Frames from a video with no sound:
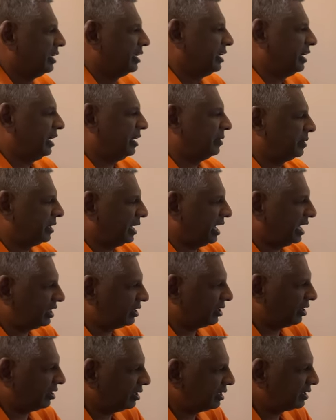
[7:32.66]
And I
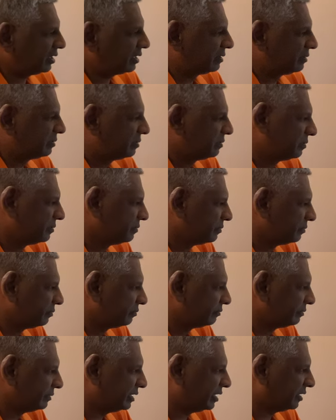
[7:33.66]
thought,
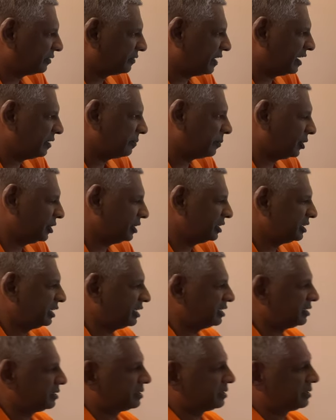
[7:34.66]
you know,
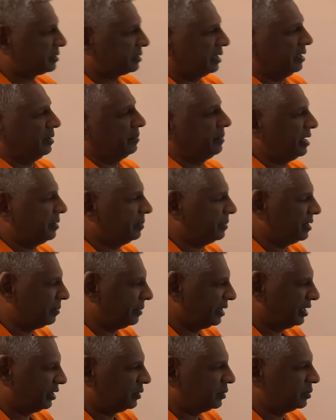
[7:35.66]
5.6 might be a
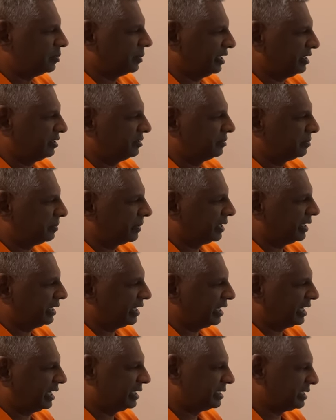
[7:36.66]
bit too much, but then
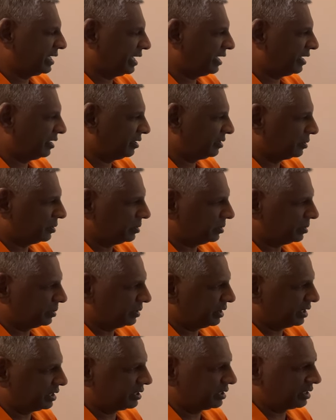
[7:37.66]
I decided to
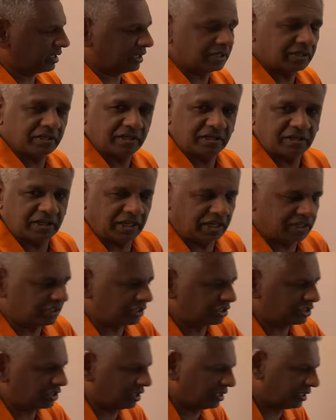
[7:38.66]
just take the
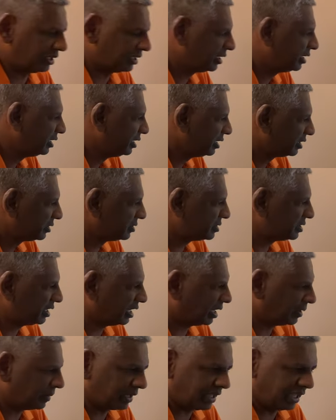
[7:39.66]
shot to see
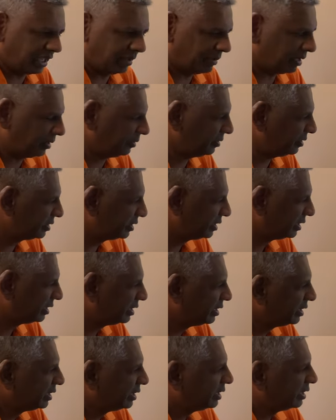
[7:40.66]
how it came out.
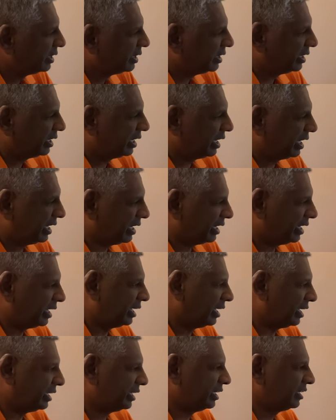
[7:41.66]
And
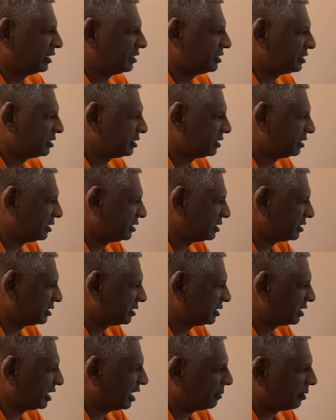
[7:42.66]
I think this
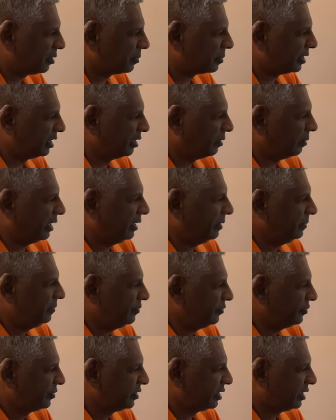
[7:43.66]
came out pretty well.
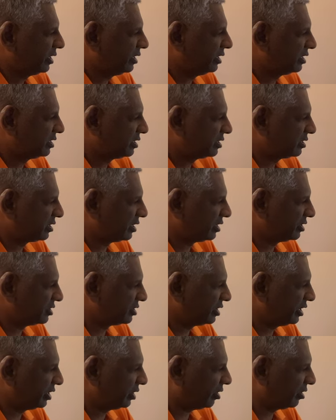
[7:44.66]
And this
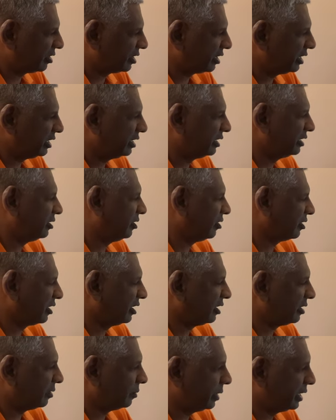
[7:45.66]
street hawker here, hawking
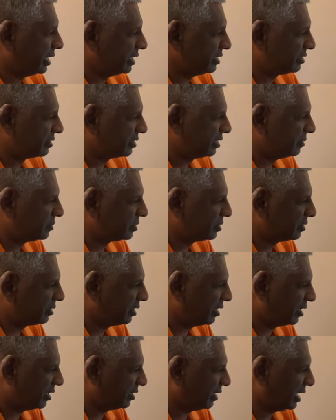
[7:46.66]
her wares, seems
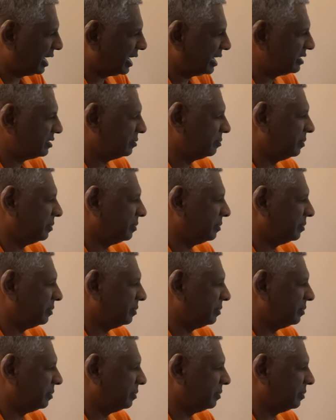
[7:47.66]
adds a